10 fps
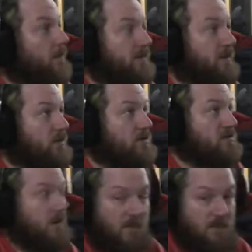but there was
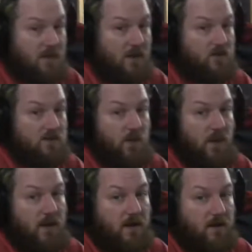something that was
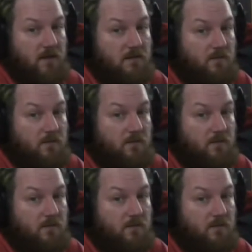playing.